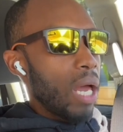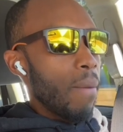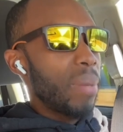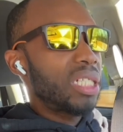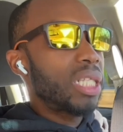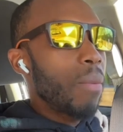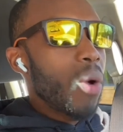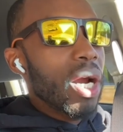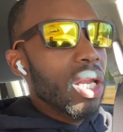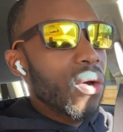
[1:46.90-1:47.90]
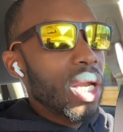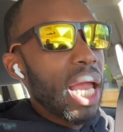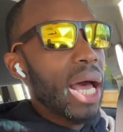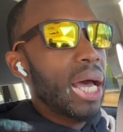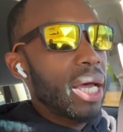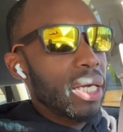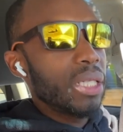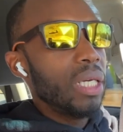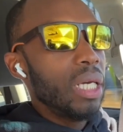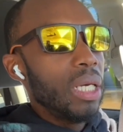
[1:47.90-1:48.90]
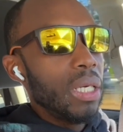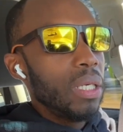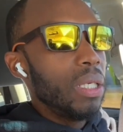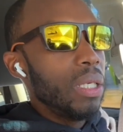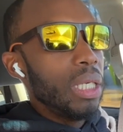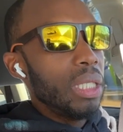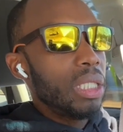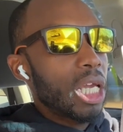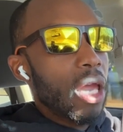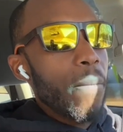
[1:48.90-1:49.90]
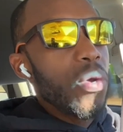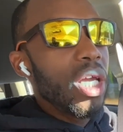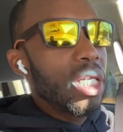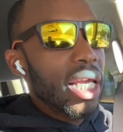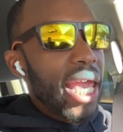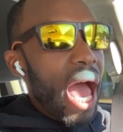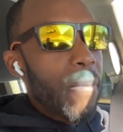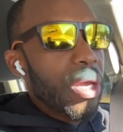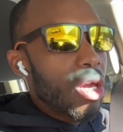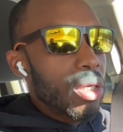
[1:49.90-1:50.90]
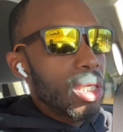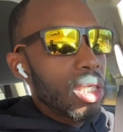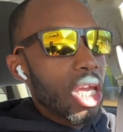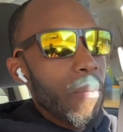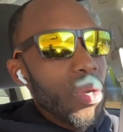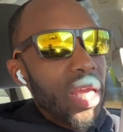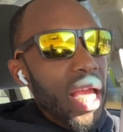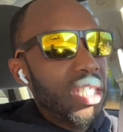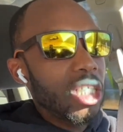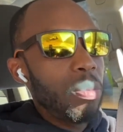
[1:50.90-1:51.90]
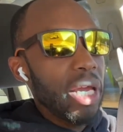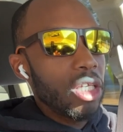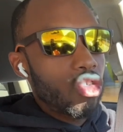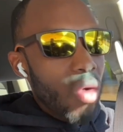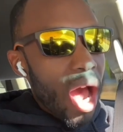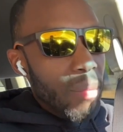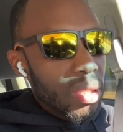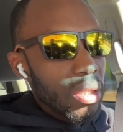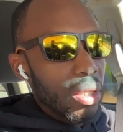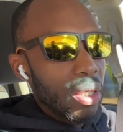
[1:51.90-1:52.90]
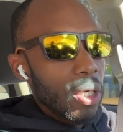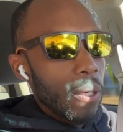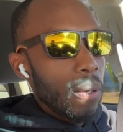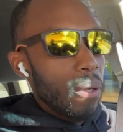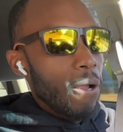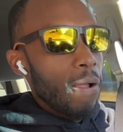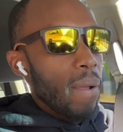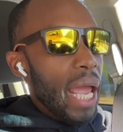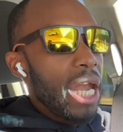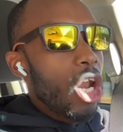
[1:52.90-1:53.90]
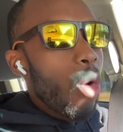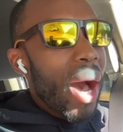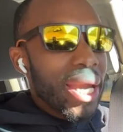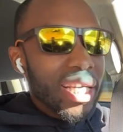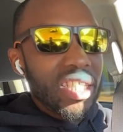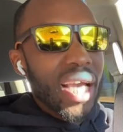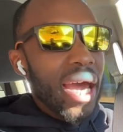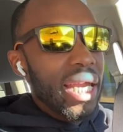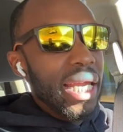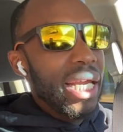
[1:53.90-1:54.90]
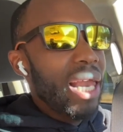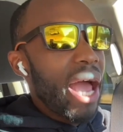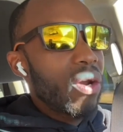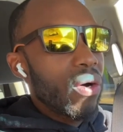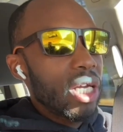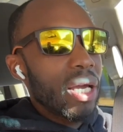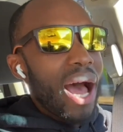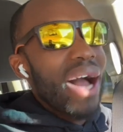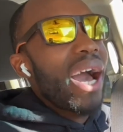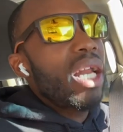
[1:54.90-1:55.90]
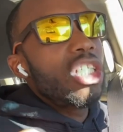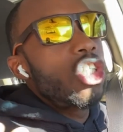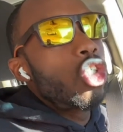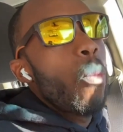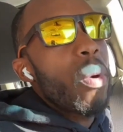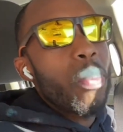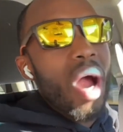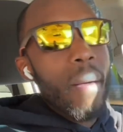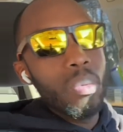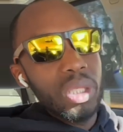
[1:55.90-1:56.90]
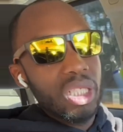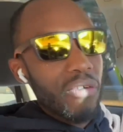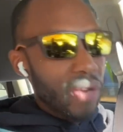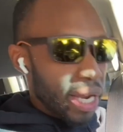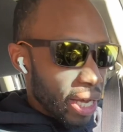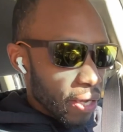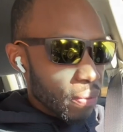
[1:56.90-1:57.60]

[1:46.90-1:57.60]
But somewhere along the line, the communi- the gap in co the, the communication is being dropped, and nobody is shining any light on it. I got a super problem with stuff like that.